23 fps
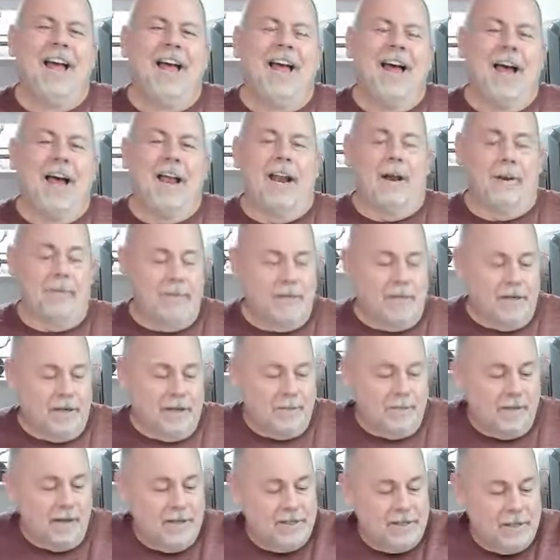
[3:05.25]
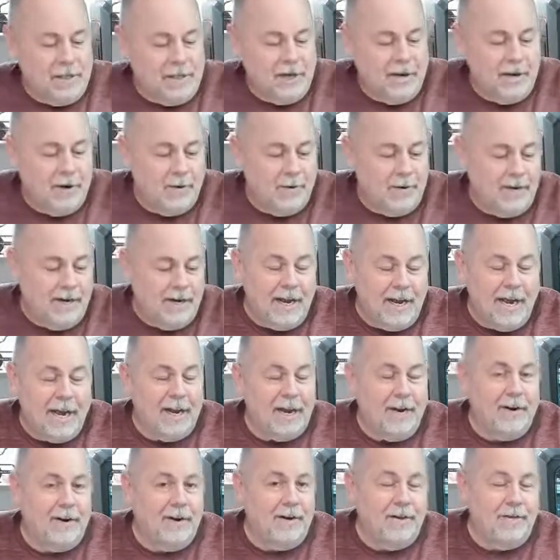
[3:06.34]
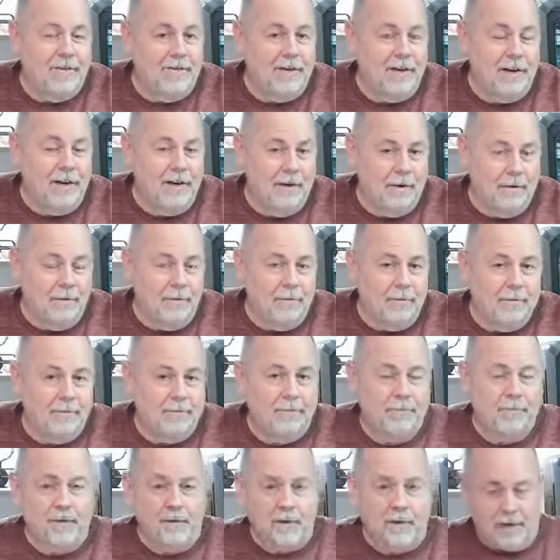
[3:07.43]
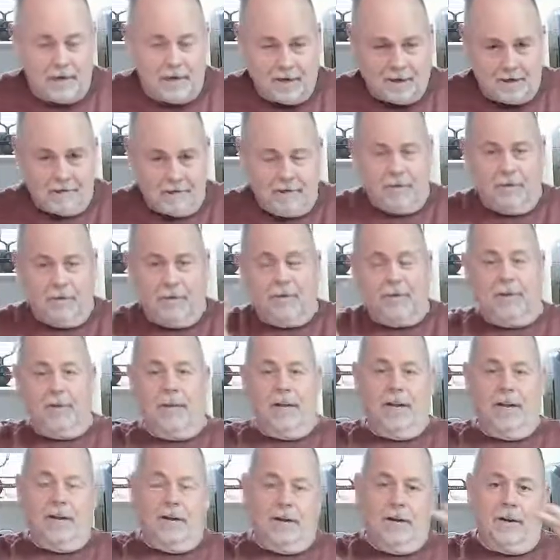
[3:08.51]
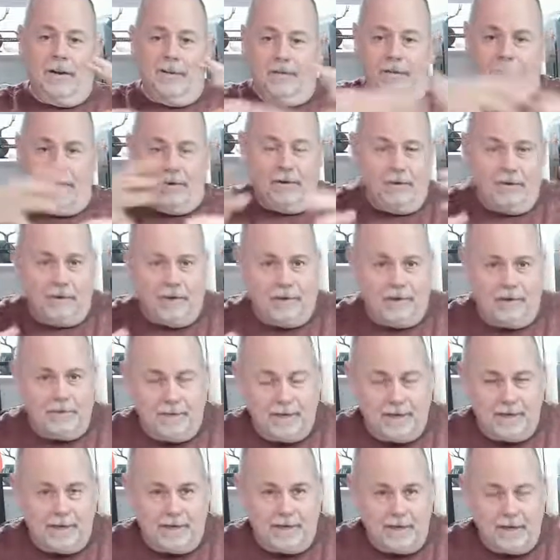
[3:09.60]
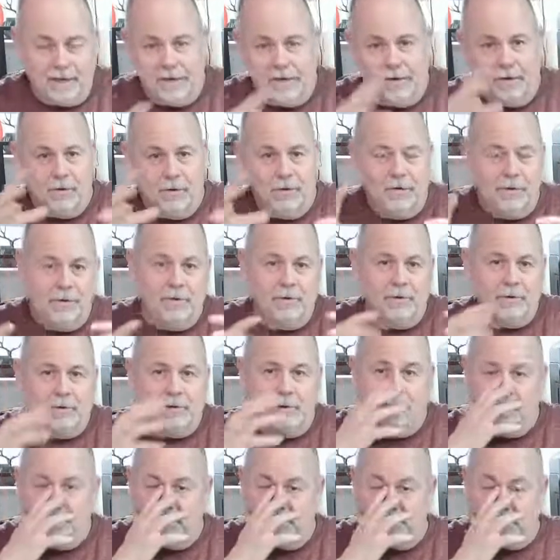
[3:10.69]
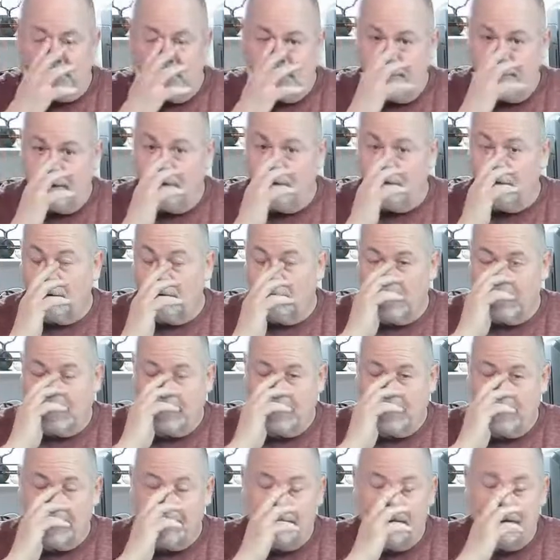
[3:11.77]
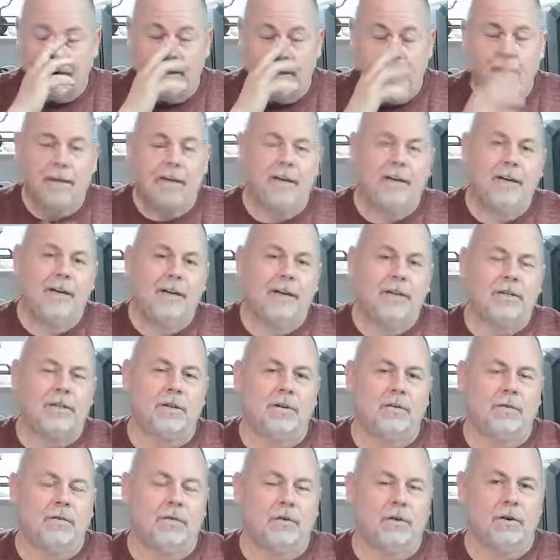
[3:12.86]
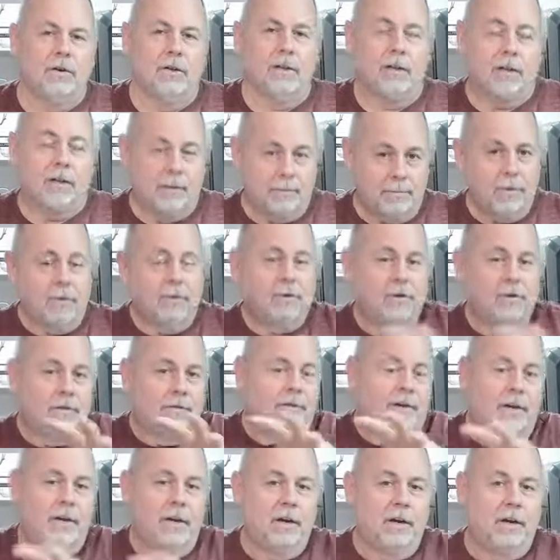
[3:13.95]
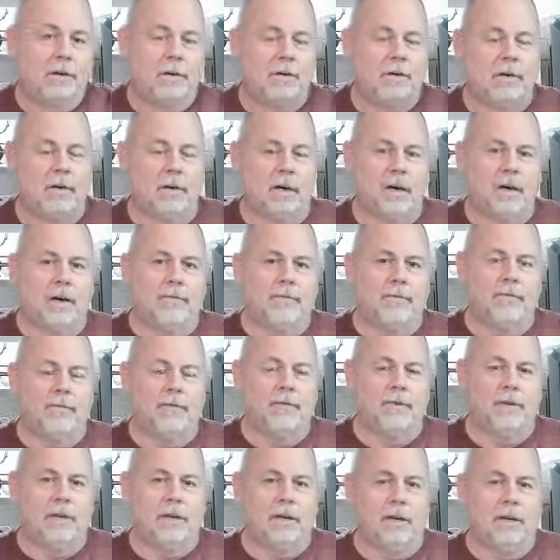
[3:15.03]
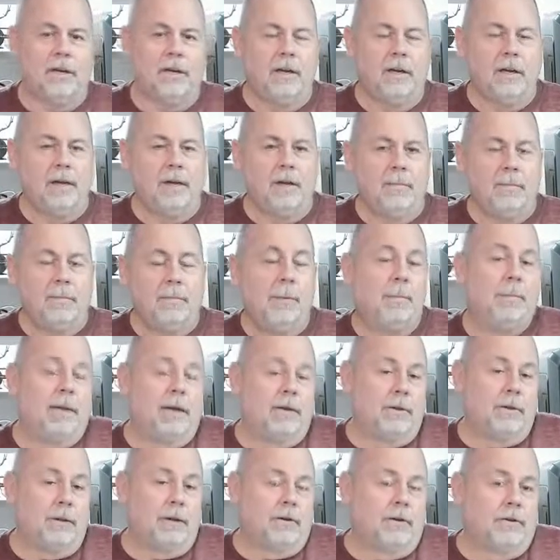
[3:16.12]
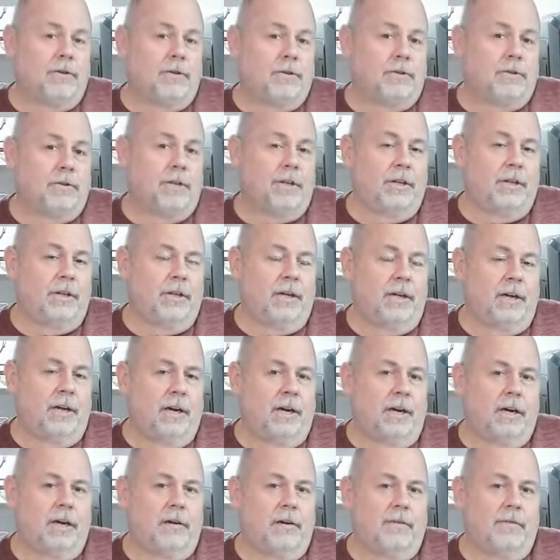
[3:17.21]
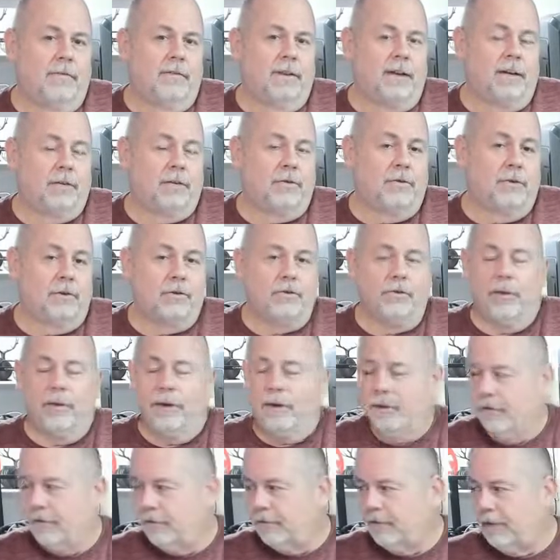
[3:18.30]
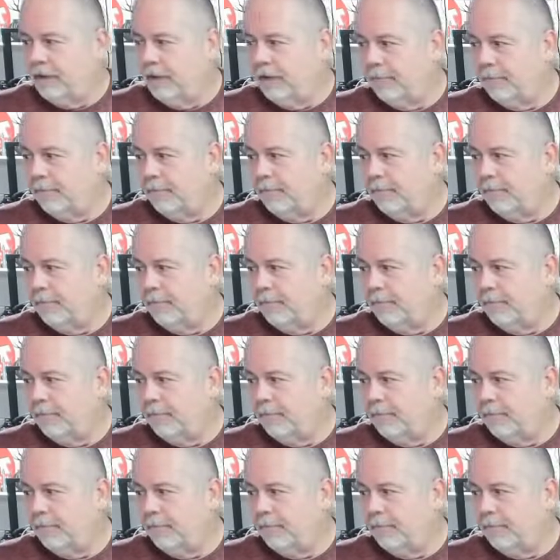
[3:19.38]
And I was going to basically go in and edit all the video and, edit all the video like they do and do some B-roll on it and so forth, and then post a video for the people out there interested in the FlashForge Creator 3.